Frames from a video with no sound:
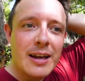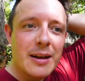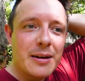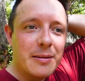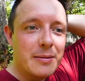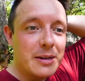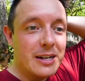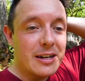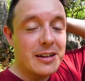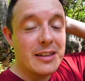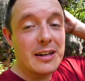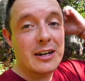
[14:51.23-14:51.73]

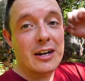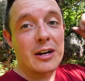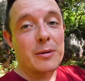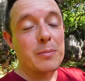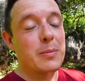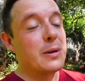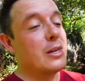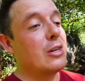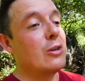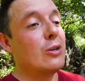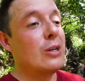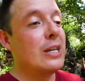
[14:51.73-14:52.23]
You know, there could
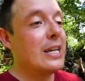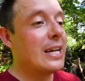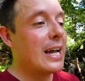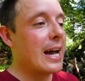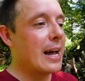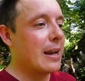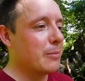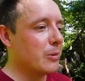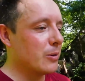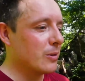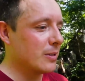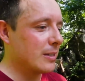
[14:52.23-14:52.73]
be unique
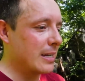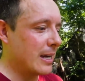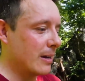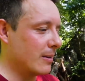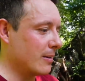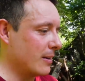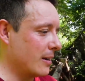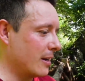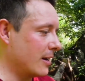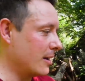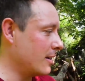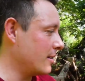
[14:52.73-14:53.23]
animals
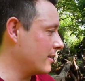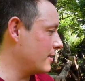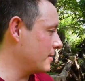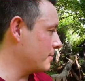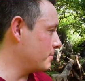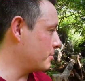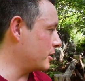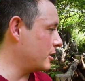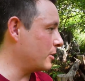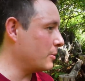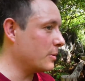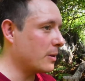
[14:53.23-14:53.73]
down there,
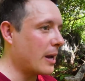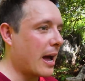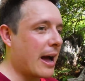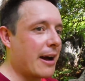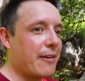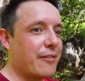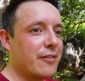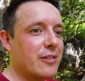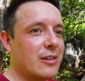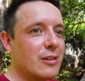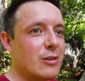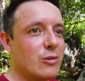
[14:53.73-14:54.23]
but you would
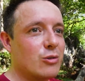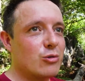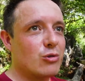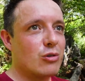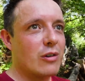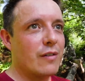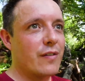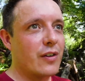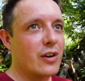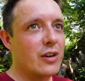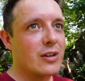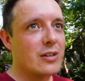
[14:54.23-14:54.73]
have to
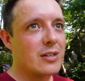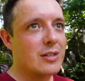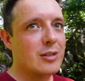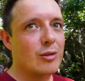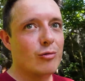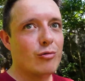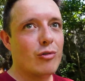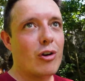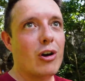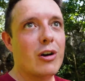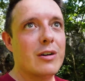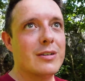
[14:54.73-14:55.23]
traverse
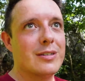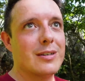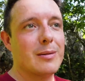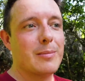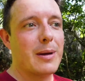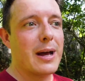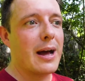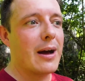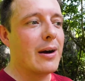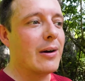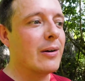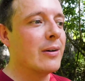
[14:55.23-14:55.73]
the rock
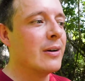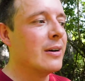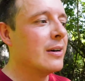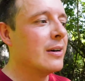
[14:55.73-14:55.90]
somehow,